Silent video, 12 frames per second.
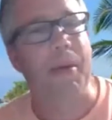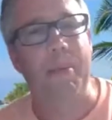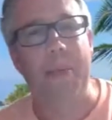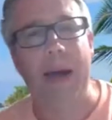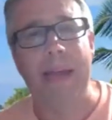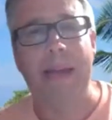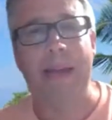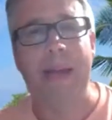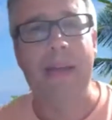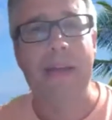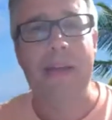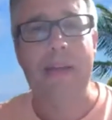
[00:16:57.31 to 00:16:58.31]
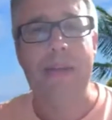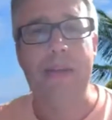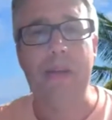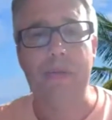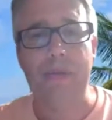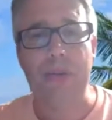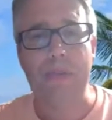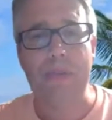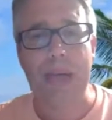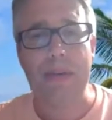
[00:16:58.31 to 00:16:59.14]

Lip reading: But, sometimes